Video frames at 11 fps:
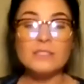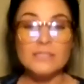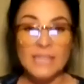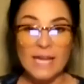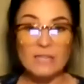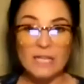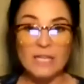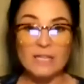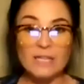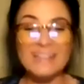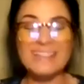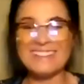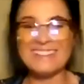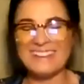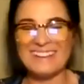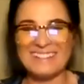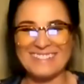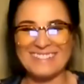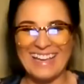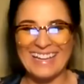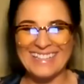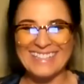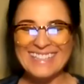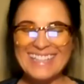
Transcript: Daily. Okay.